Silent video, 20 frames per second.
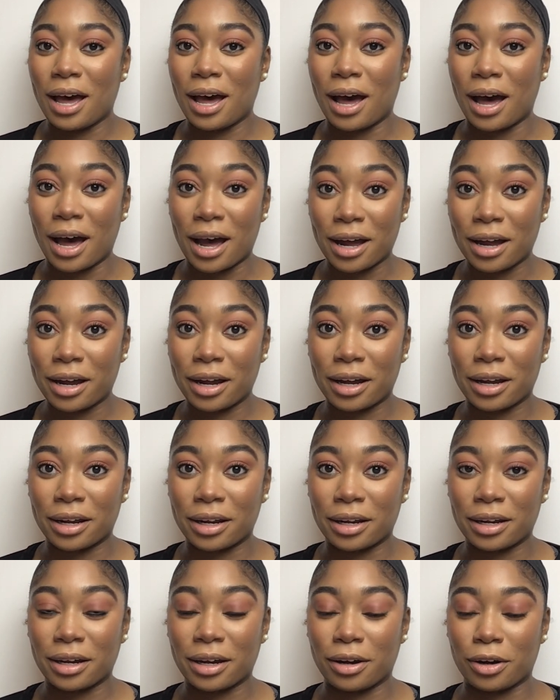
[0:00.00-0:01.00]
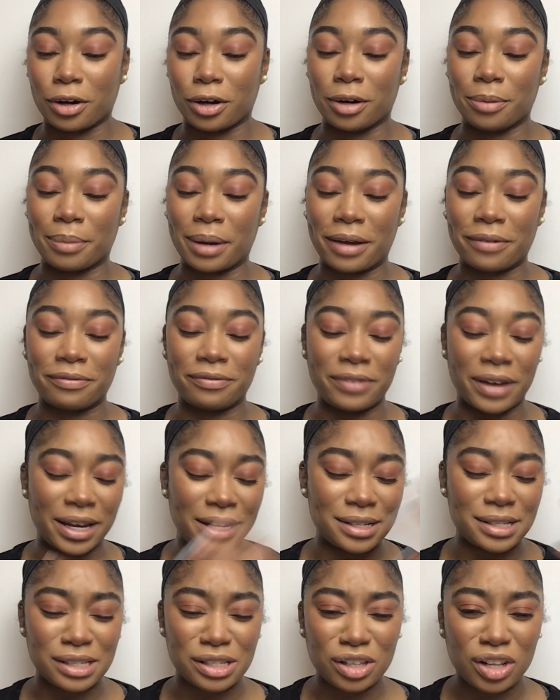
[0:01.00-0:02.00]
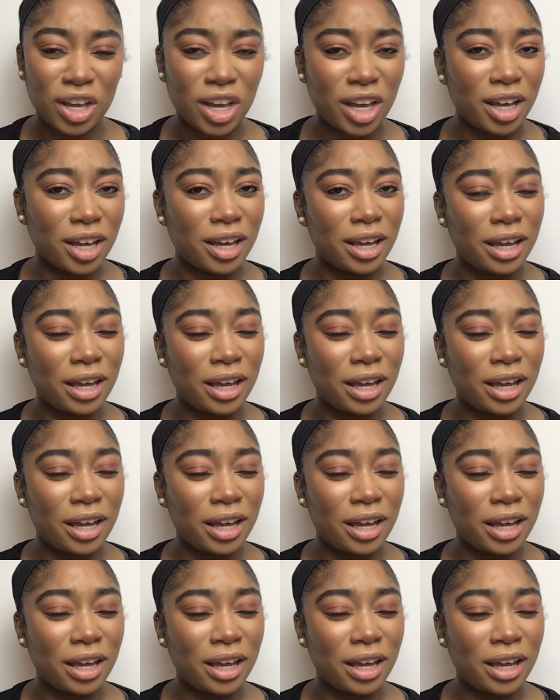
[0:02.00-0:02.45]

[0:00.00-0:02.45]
eye or my face look,